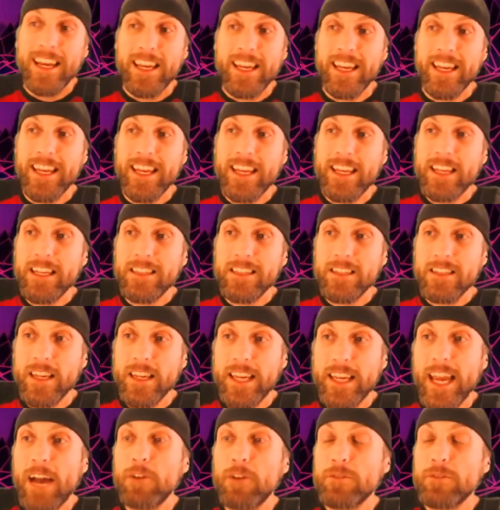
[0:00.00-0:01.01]
in his
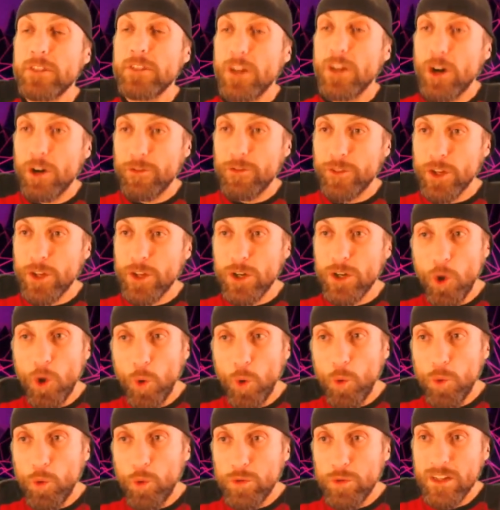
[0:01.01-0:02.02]
account of the
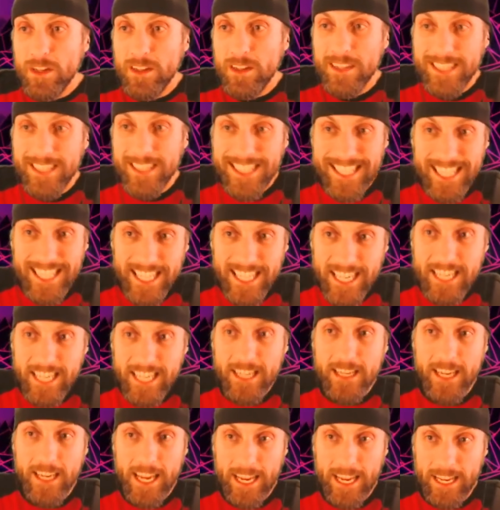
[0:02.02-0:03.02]
gold
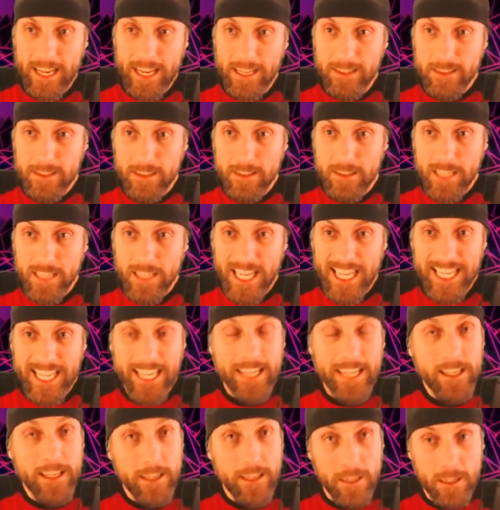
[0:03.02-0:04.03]
digging ants in
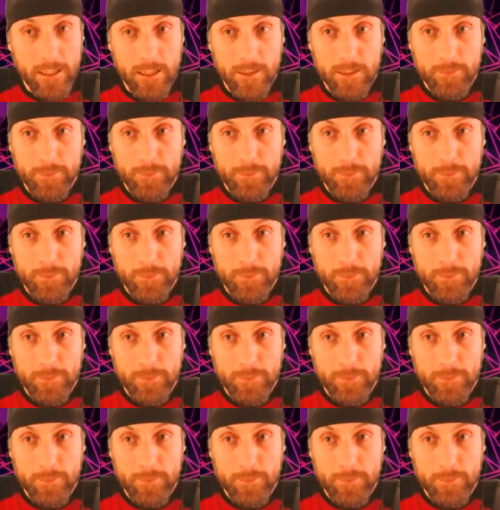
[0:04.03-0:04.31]
India,